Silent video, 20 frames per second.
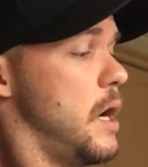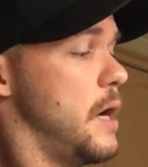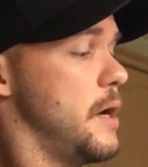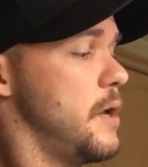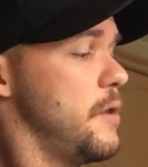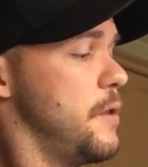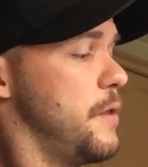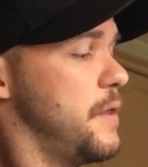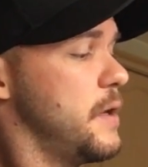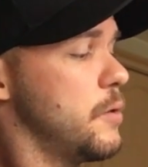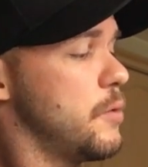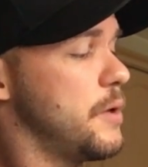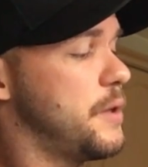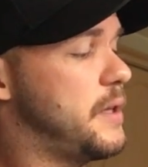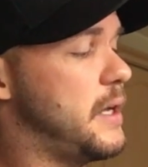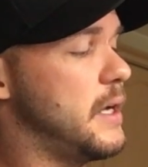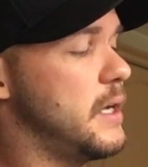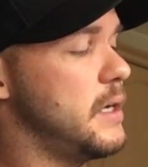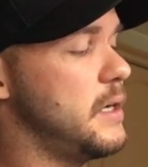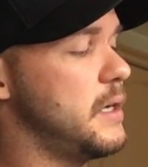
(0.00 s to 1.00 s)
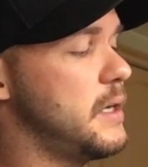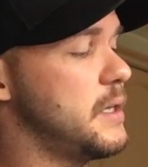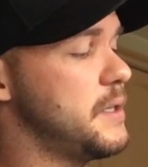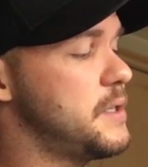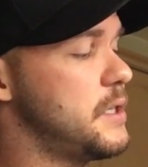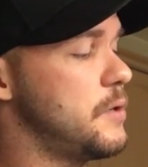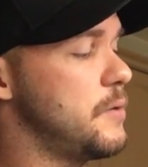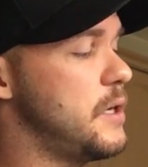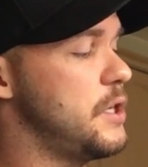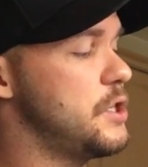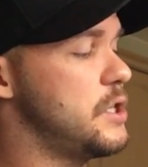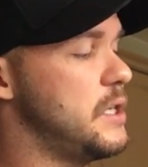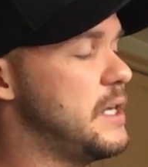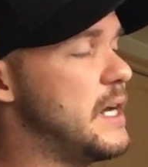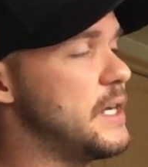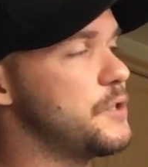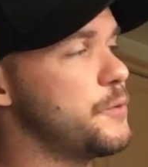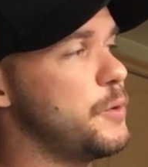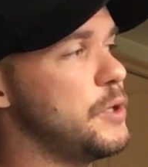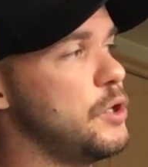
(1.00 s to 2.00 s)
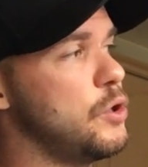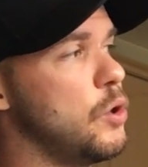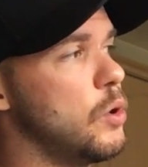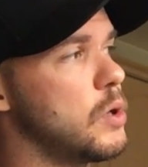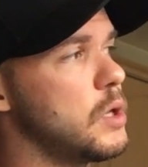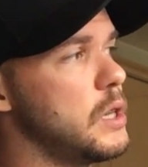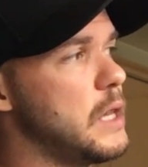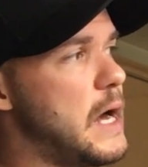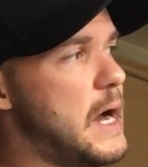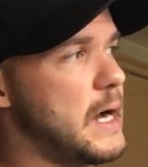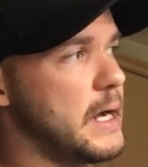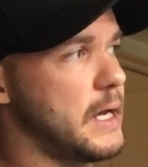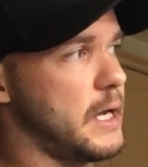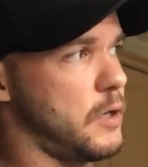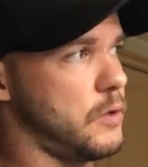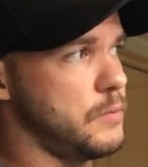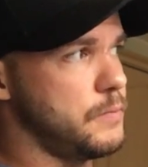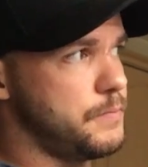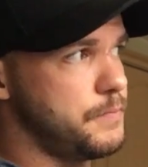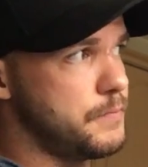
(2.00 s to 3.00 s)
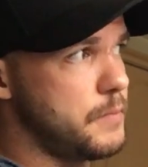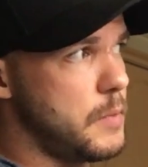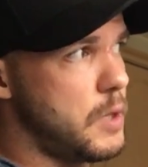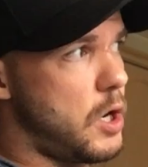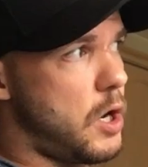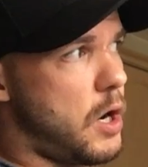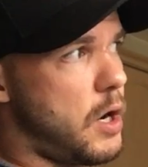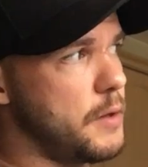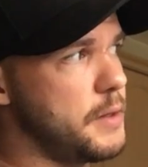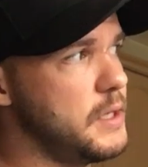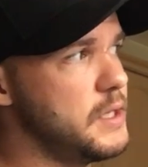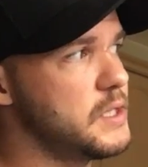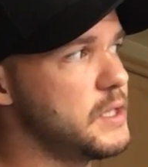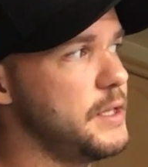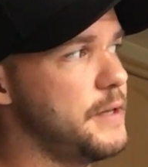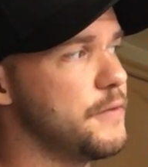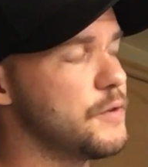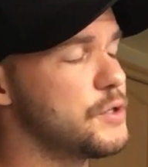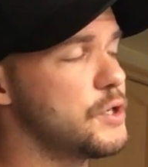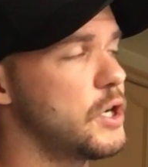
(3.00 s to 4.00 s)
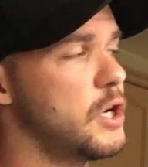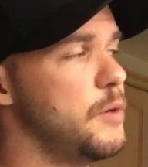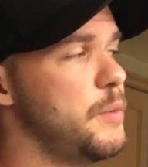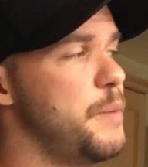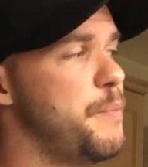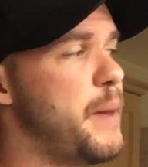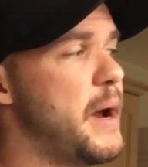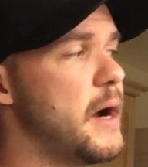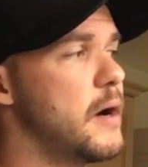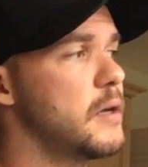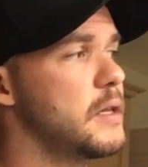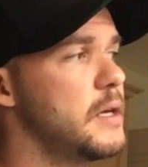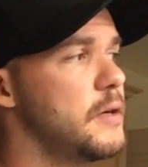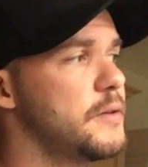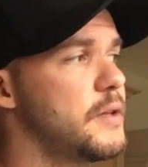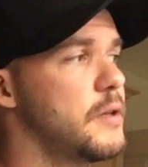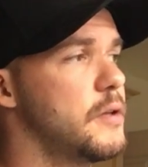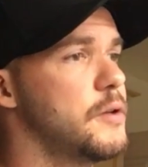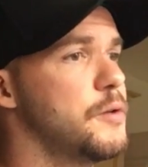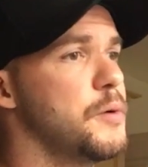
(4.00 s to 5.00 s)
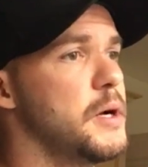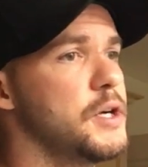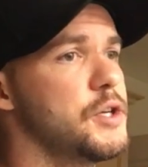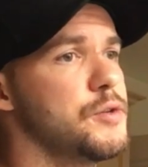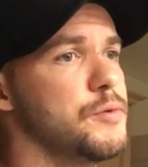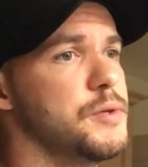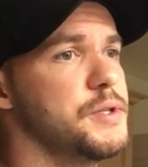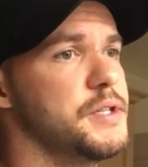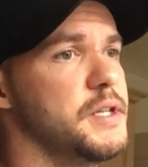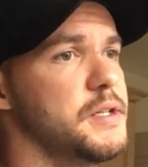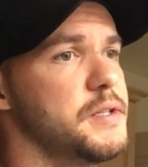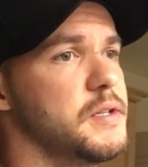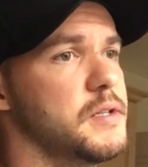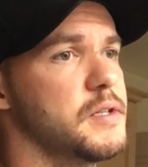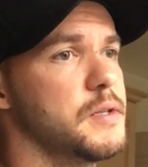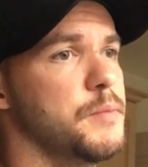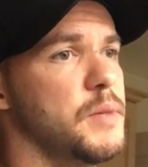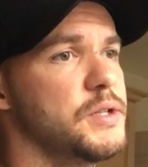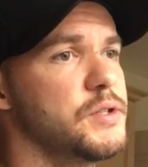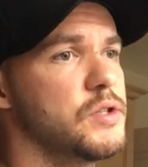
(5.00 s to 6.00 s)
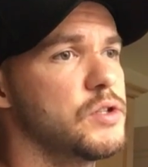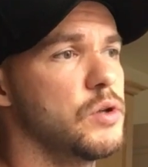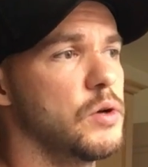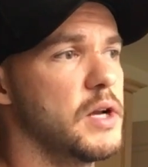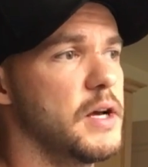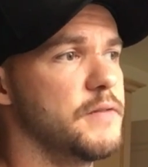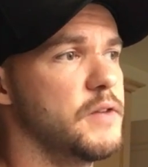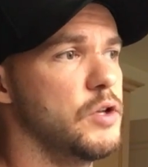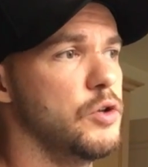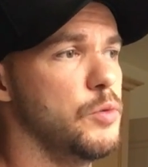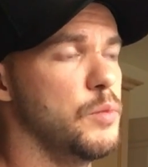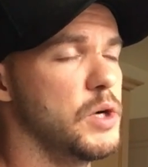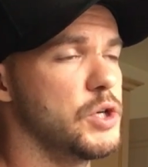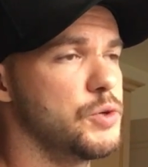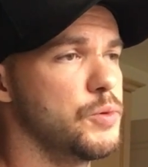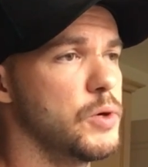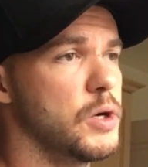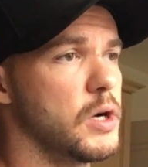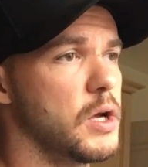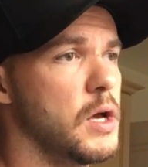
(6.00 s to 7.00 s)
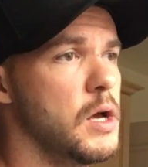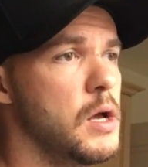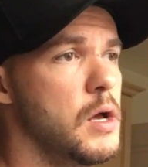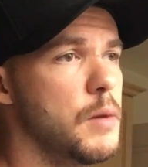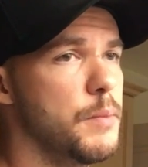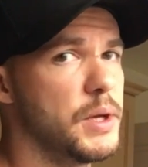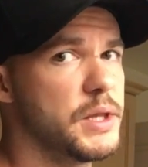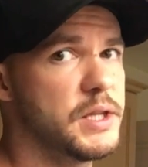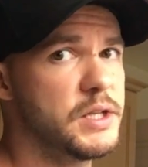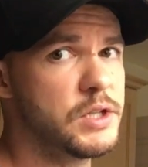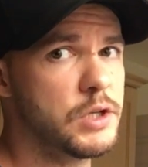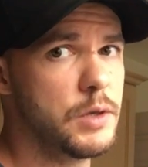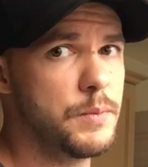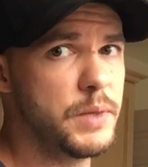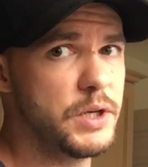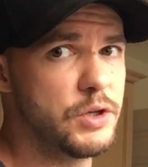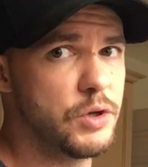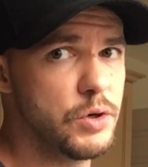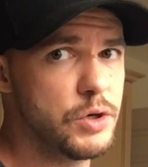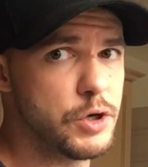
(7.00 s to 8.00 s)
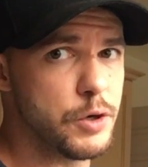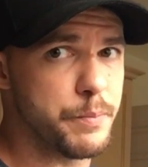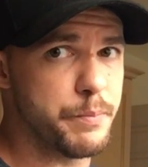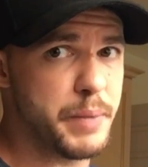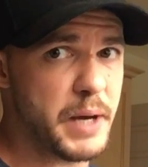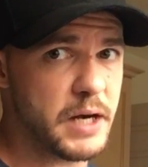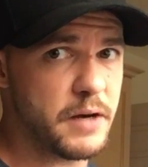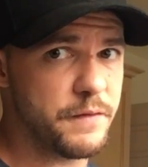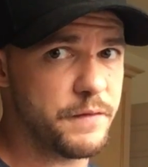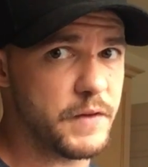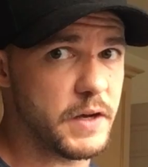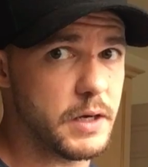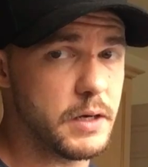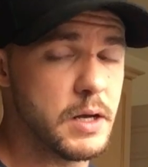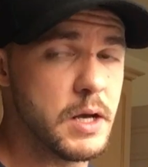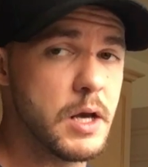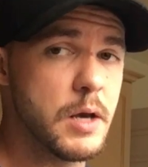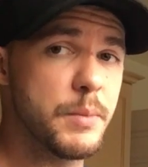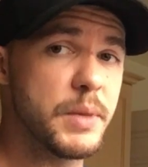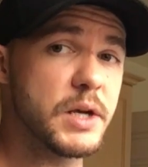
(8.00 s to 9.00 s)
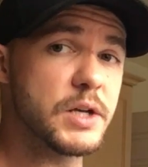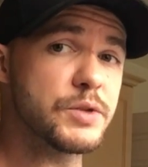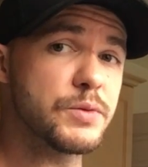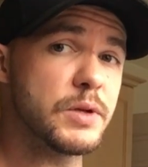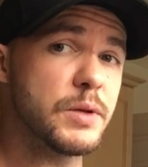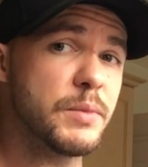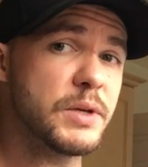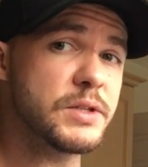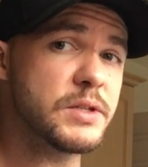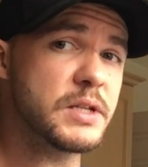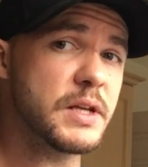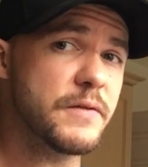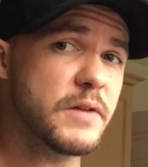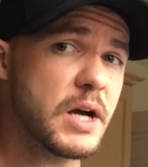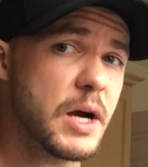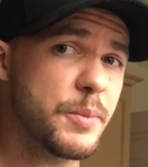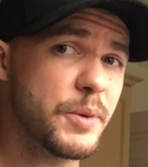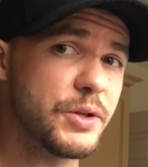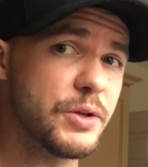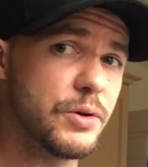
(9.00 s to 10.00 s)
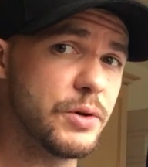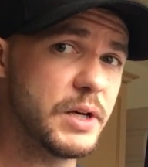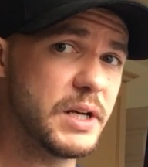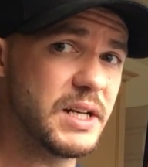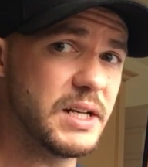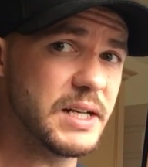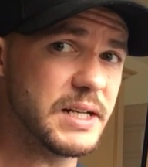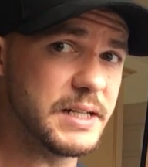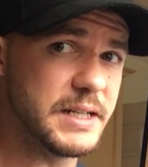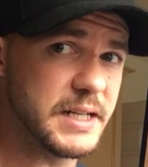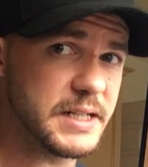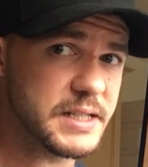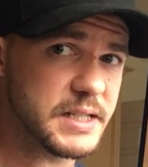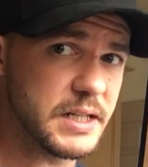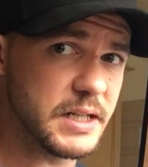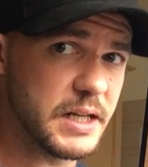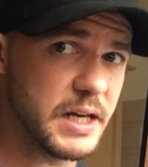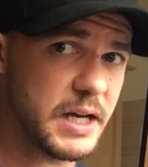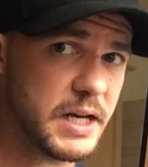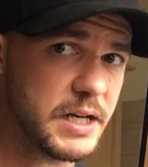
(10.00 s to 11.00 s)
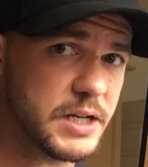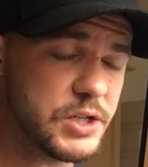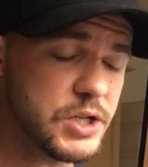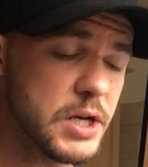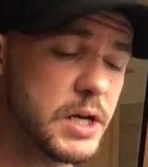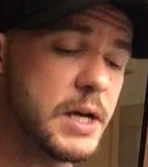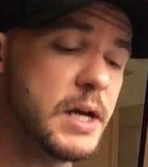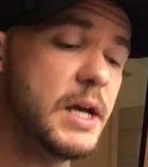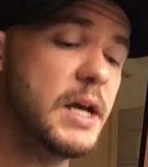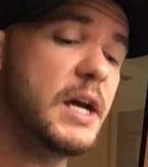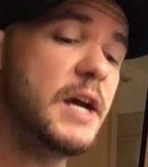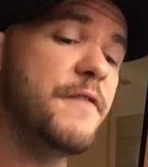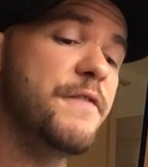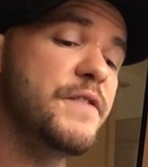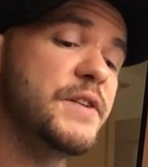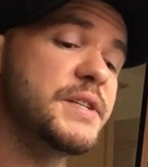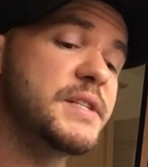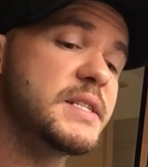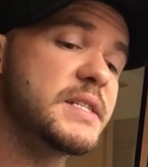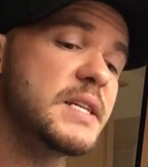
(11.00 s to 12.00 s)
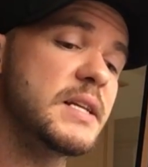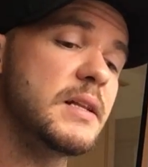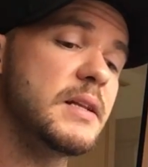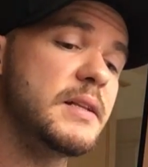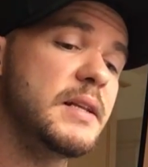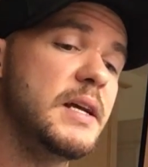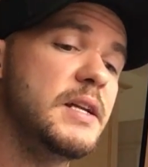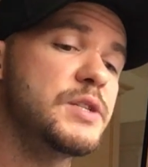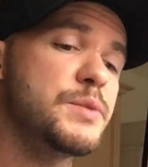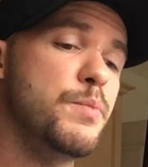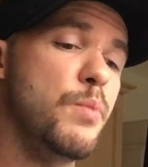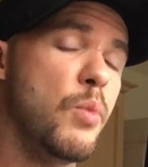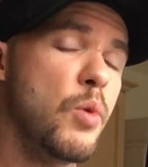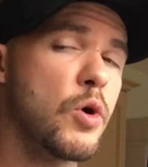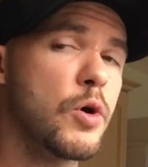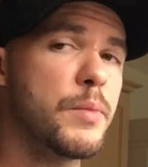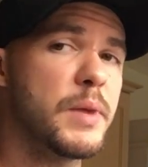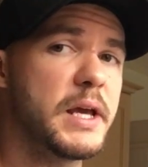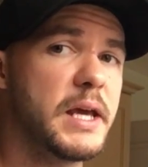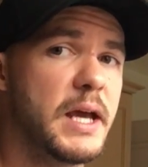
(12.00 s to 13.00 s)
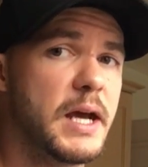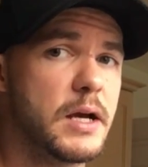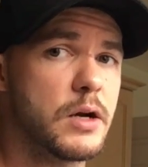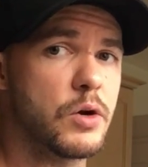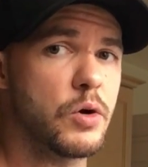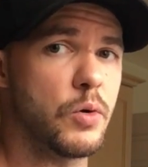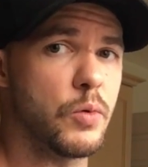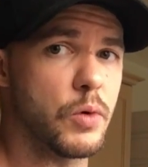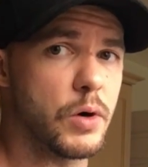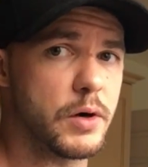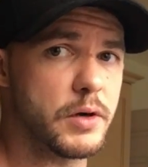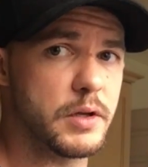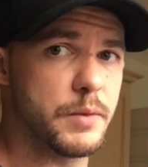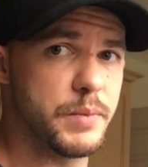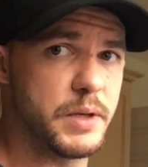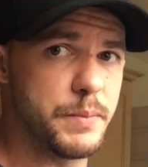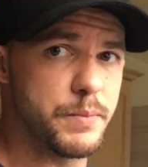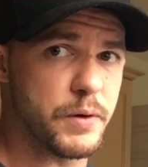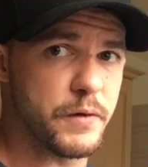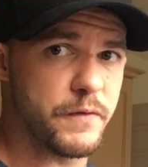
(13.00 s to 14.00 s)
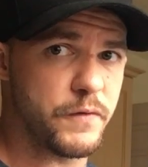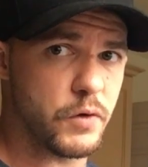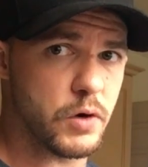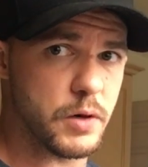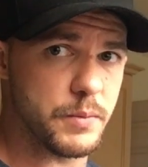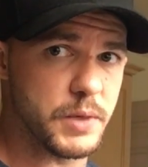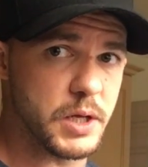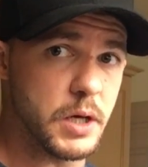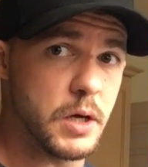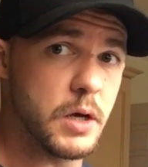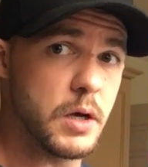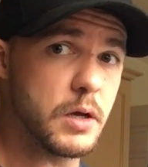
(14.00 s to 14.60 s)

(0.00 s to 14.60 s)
Another thing worth taking into consideration, yes, when you go to lockout, all these levers are going to be parallel to the direction of resistance. The muscles don't have to do much work. But this could be to your benefit because when the muscles have an opportunity to disengage, it facilitates more mechanical work to be performed.